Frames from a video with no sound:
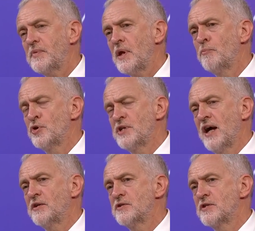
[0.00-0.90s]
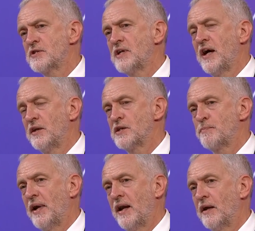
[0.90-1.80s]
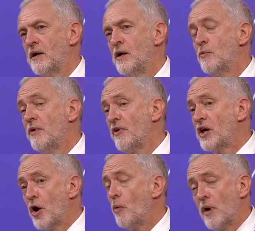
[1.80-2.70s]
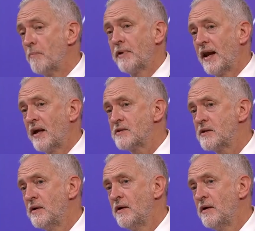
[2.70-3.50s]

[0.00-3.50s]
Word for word: protect and sustain this planet. We've only got one planet.